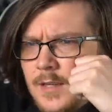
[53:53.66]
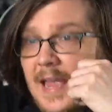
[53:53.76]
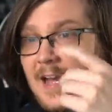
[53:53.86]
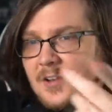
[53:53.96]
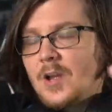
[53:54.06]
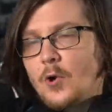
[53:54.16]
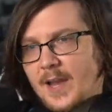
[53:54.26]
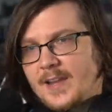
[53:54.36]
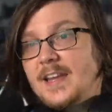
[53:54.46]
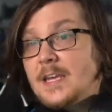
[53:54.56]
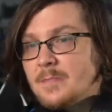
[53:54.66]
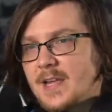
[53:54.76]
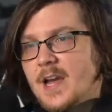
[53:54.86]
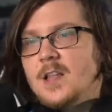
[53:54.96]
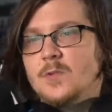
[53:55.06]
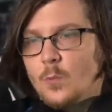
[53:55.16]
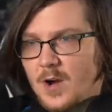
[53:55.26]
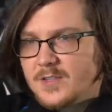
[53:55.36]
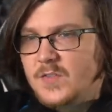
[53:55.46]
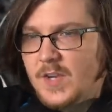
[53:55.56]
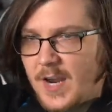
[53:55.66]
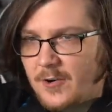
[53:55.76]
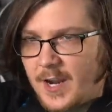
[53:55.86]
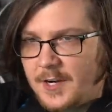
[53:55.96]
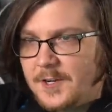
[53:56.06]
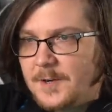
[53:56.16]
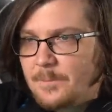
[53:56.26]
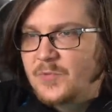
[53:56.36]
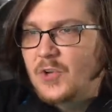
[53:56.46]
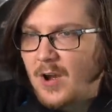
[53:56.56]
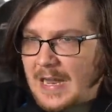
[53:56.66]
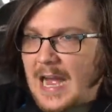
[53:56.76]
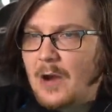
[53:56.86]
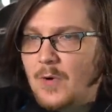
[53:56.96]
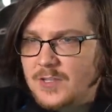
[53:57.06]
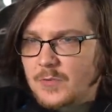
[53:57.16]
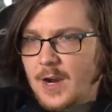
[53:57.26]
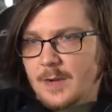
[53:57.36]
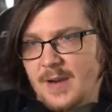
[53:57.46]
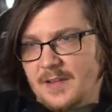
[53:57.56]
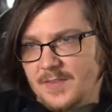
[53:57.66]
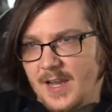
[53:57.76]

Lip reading: Yeah. Okay. Ian McKellen was the narrator. So I was right about